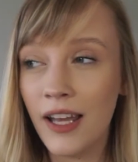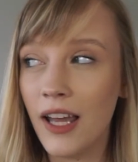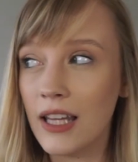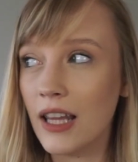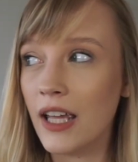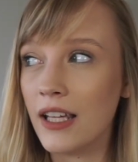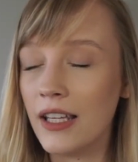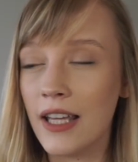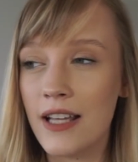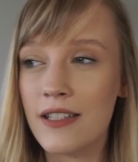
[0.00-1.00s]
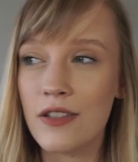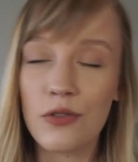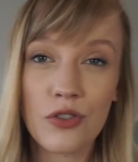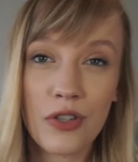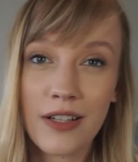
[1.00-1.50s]
And like, yes,
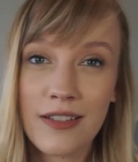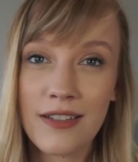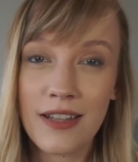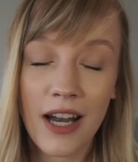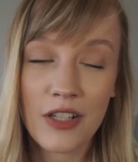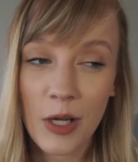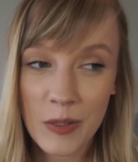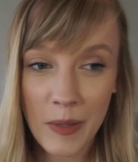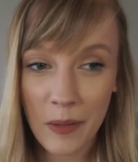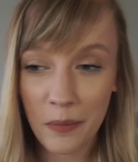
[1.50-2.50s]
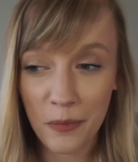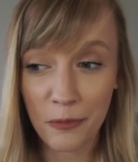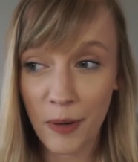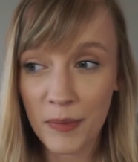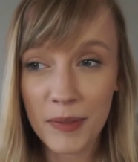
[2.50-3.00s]
those tricks that I talked about
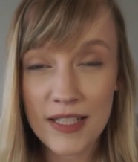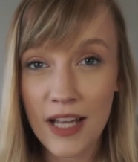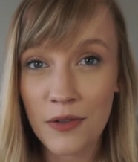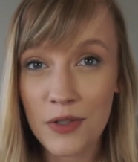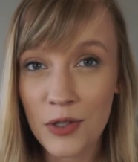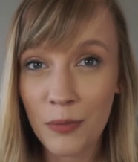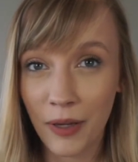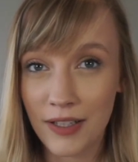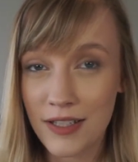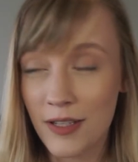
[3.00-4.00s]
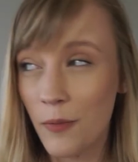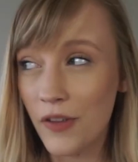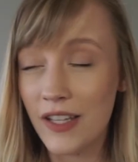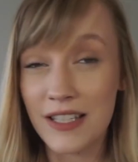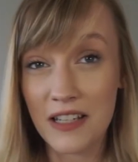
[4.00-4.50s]
probably sound stupid to
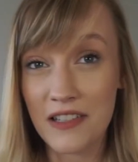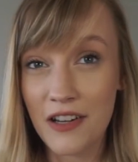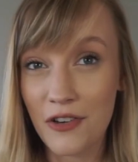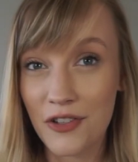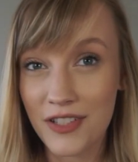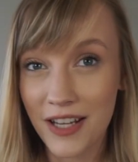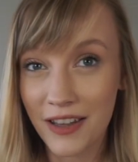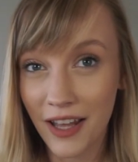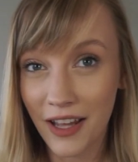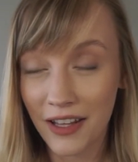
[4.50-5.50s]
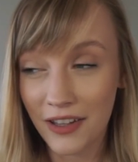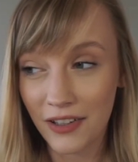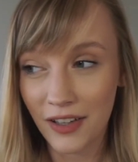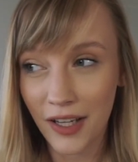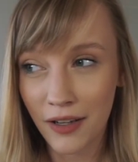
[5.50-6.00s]
someone that doesn't understand that. And
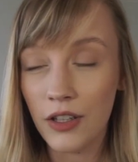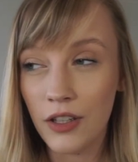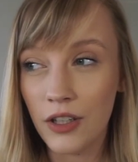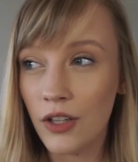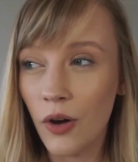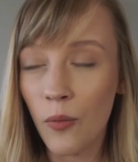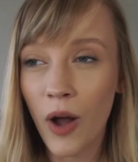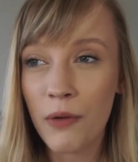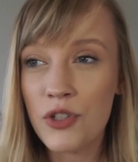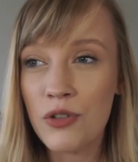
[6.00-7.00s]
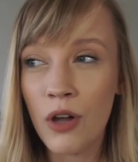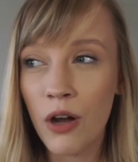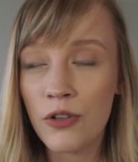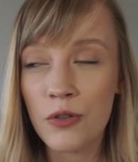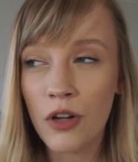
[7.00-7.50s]
they're like, you know, why would you
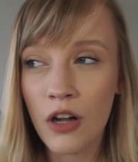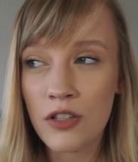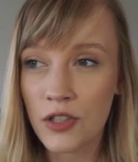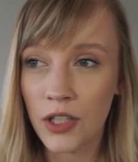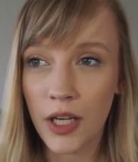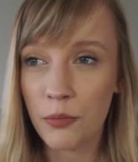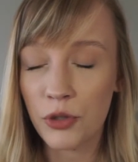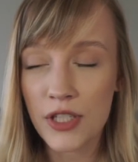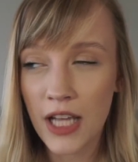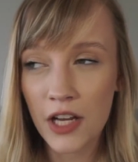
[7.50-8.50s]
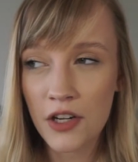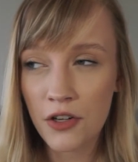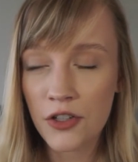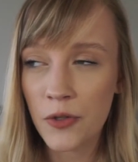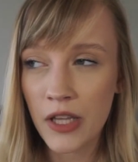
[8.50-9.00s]
go to a concert and pretend
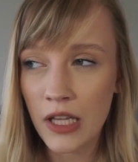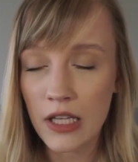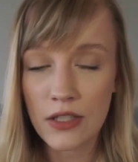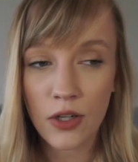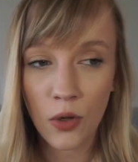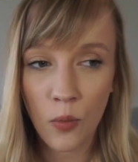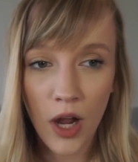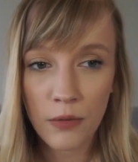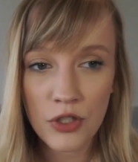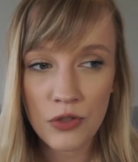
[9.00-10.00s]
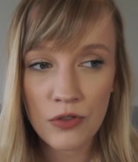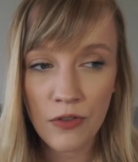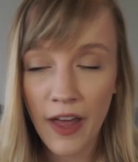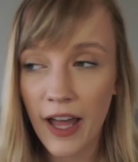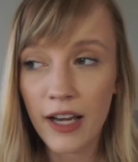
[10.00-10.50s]
you're doing this? Or why would you do
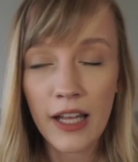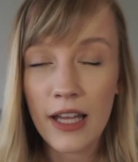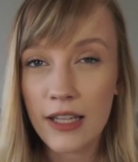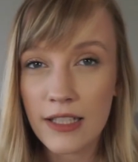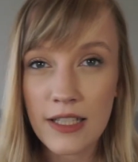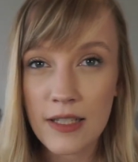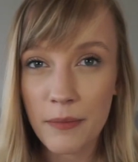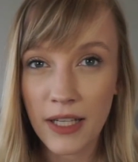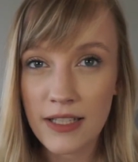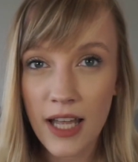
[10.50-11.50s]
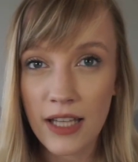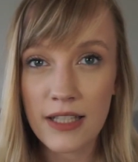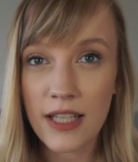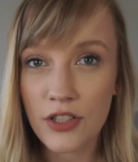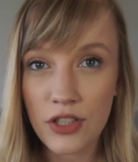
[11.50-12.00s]
that? that doesn't make sense,
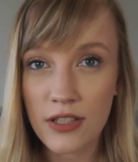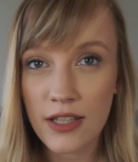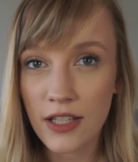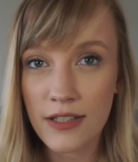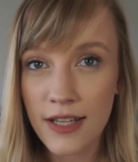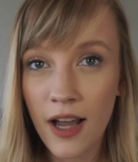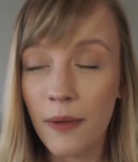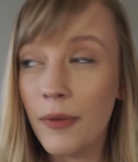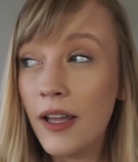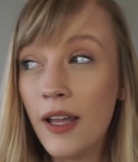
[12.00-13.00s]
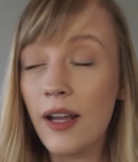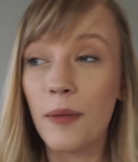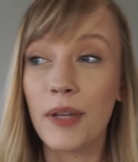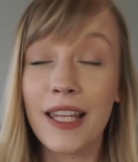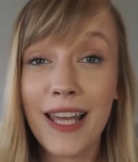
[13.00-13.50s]
that just, that's dumb.
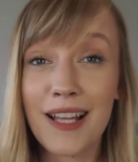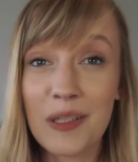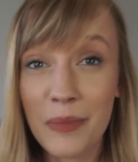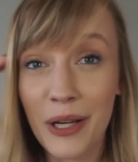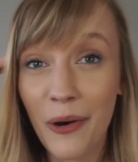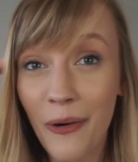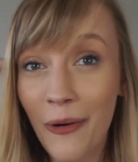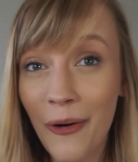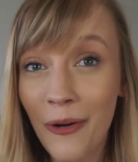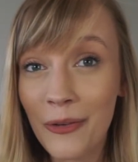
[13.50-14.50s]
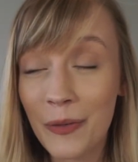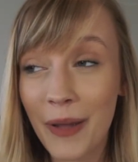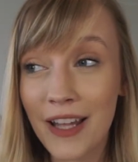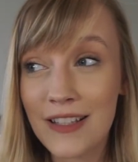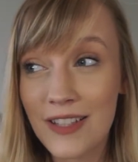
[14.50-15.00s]
I'm like, yes, but it all
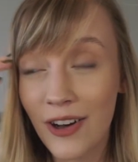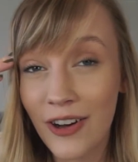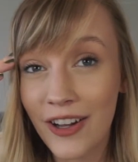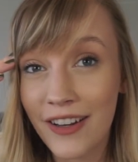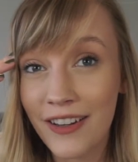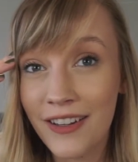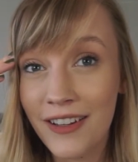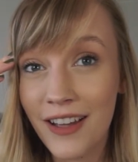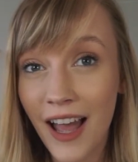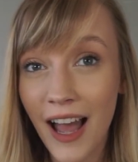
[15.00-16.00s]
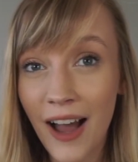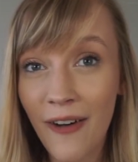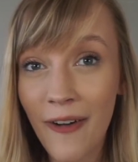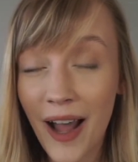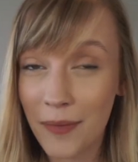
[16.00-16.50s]
depends on
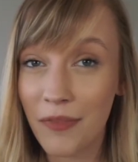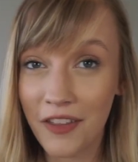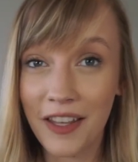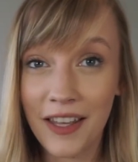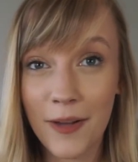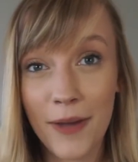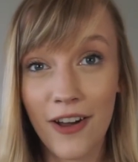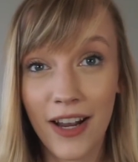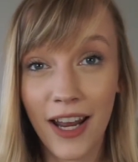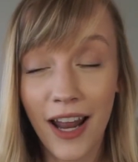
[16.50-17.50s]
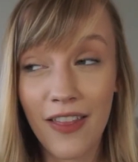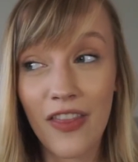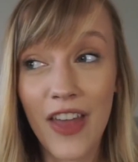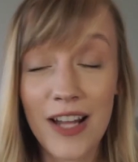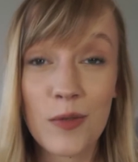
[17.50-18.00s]
how I'm thinking about it, and
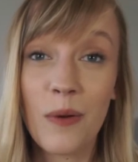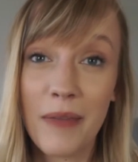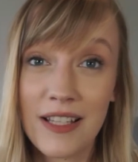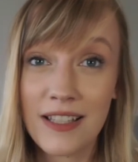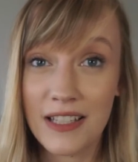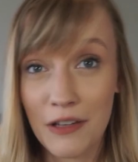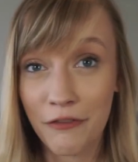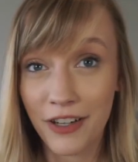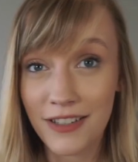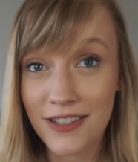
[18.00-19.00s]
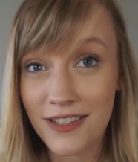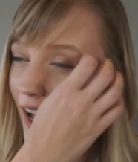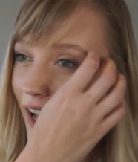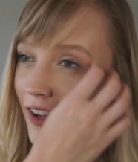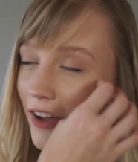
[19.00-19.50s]
that's what makes the difference.
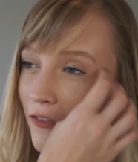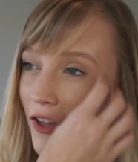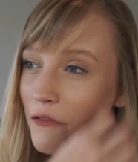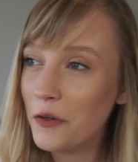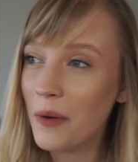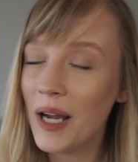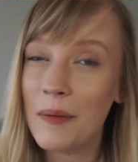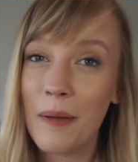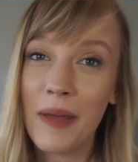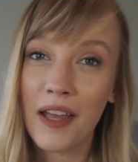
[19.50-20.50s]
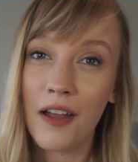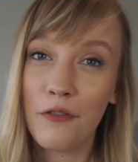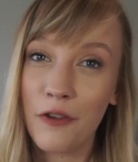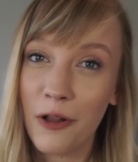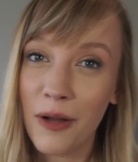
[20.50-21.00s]
I, have thought for a while about making a
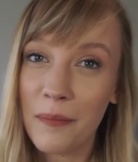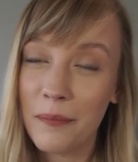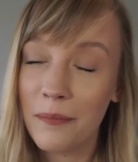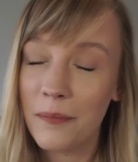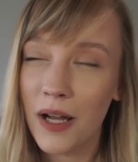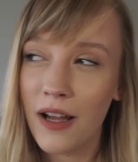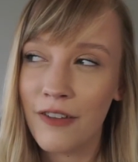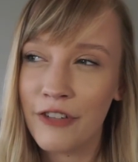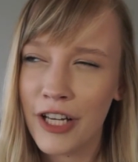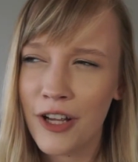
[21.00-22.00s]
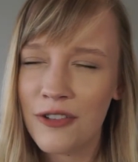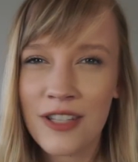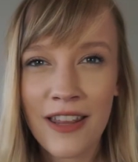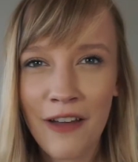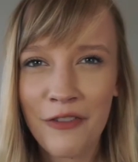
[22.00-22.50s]
follow-up uh, video
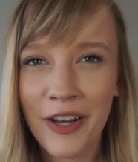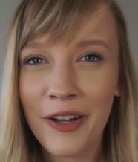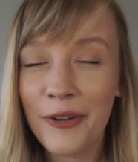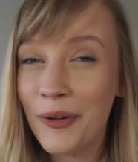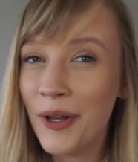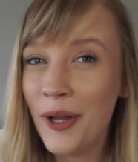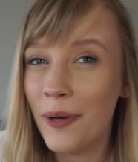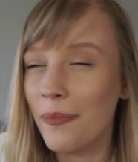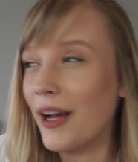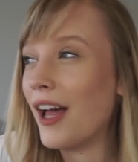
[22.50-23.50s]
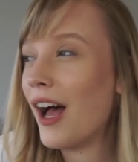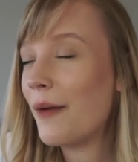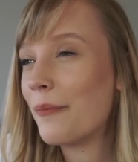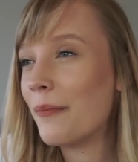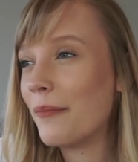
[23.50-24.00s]
to that video, but
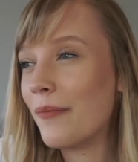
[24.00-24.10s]
I'm,